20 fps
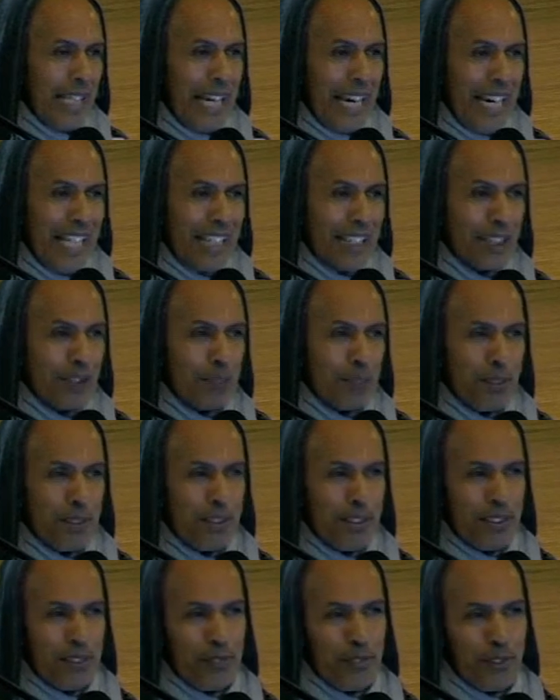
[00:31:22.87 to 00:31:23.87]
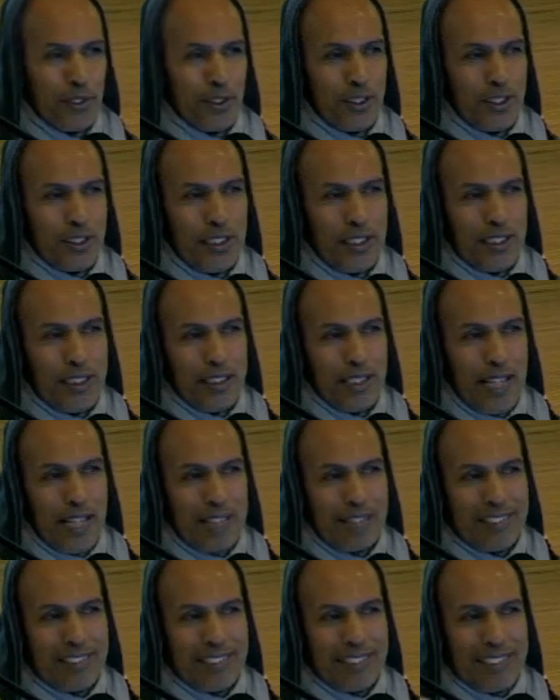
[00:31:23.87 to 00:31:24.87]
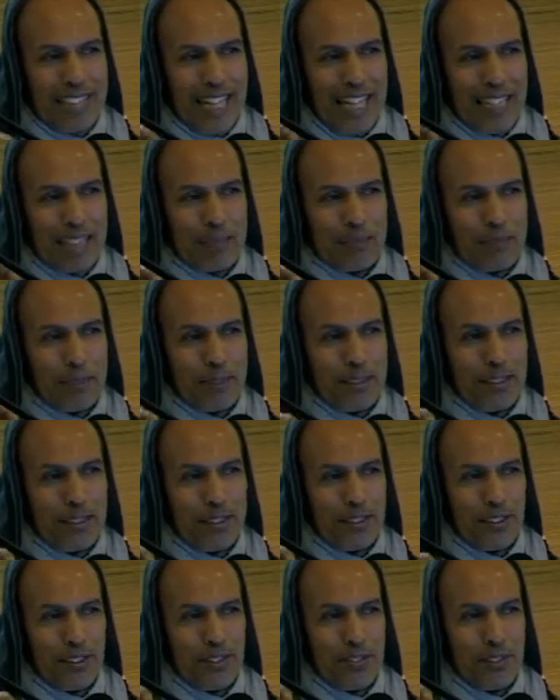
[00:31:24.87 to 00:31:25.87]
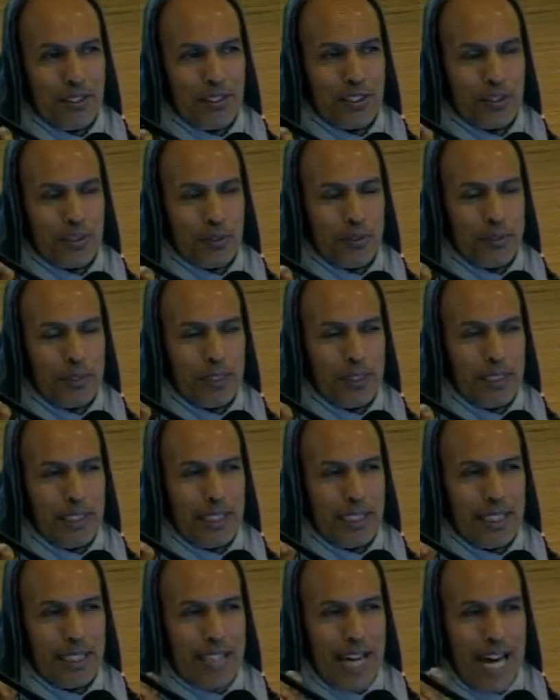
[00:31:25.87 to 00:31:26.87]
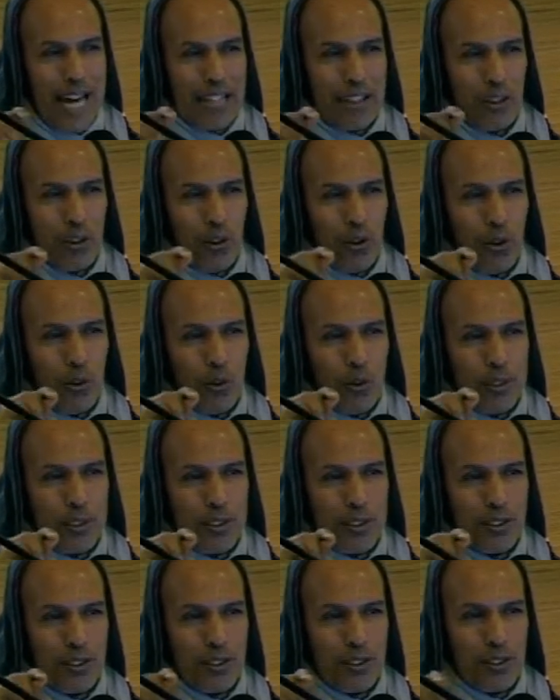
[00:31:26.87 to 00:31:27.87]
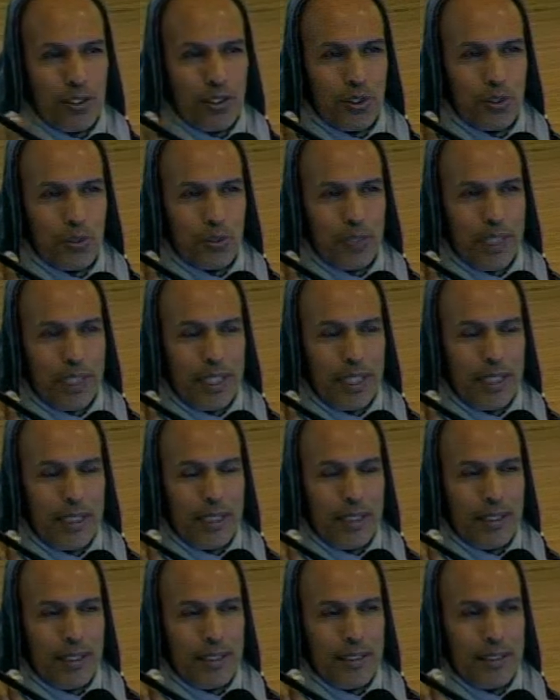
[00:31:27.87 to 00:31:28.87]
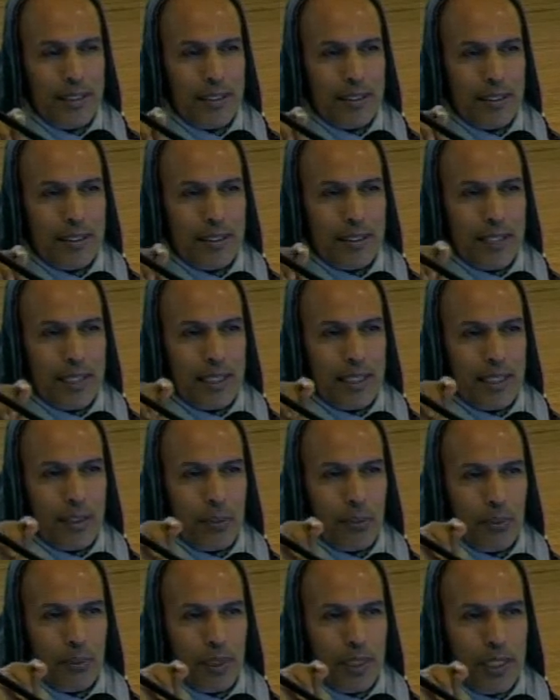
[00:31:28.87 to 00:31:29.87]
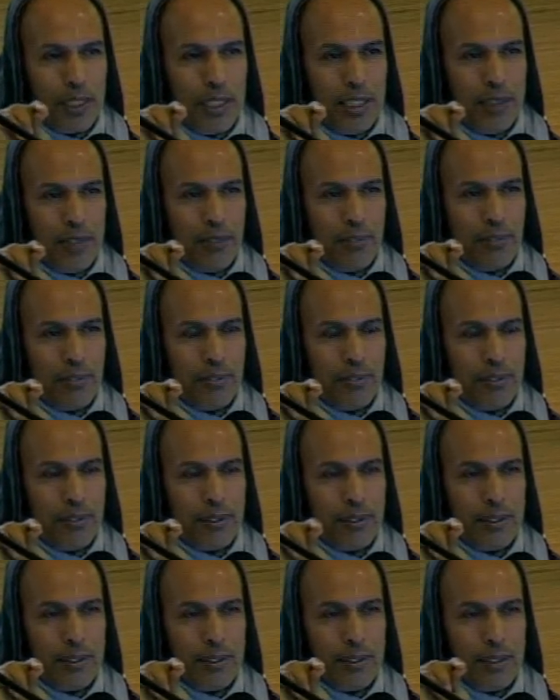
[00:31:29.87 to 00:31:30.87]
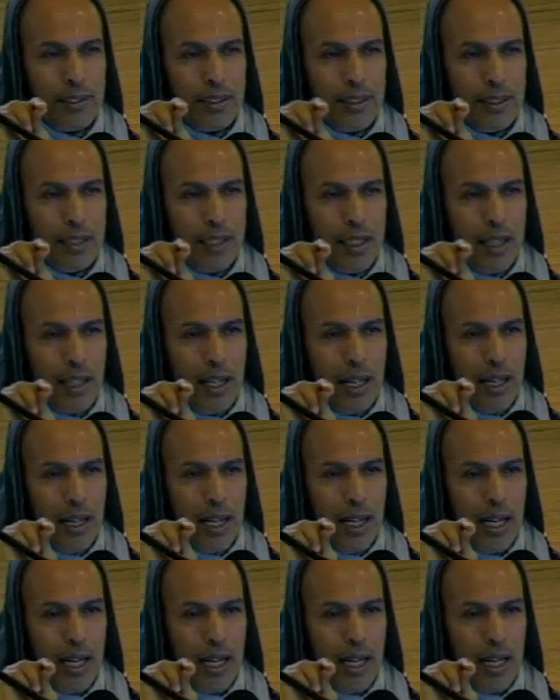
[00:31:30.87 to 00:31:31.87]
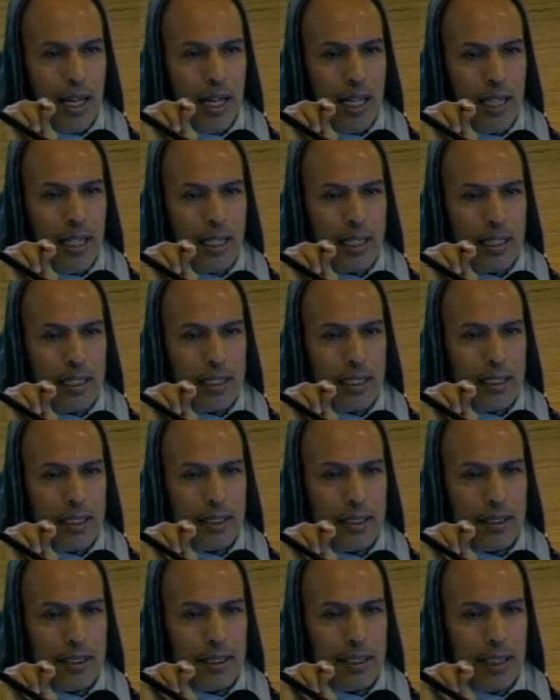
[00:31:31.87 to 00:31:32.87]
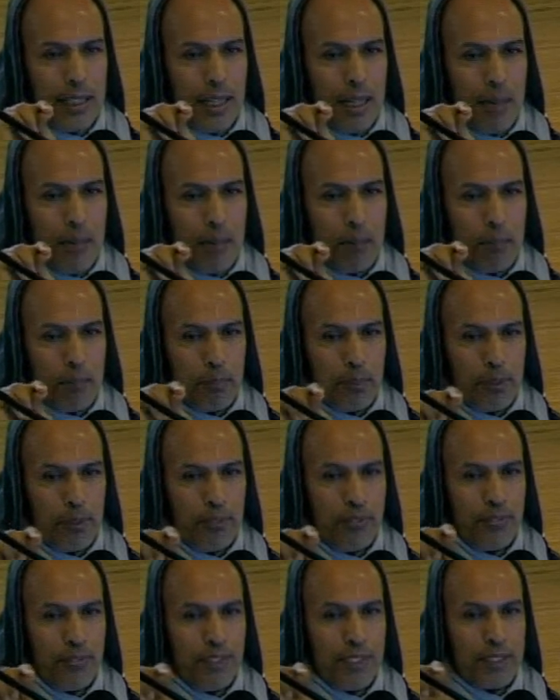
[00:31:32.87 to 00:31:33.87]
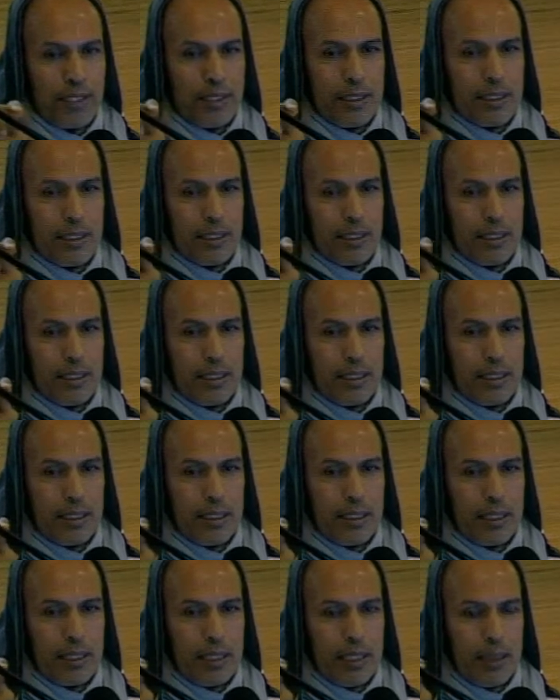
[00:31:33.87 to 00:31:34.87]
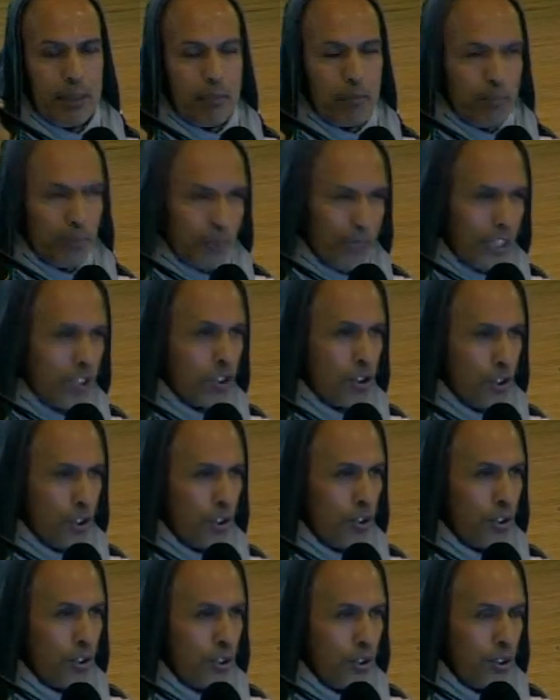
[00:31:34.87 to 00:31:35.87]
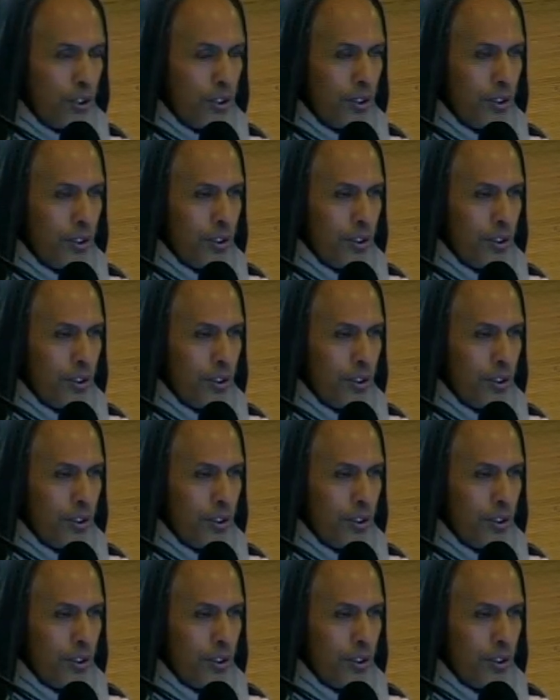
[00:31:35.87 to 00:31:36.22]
An expert devotee has this expertise of discriminate and act always in such a way that he will leave a perfect impression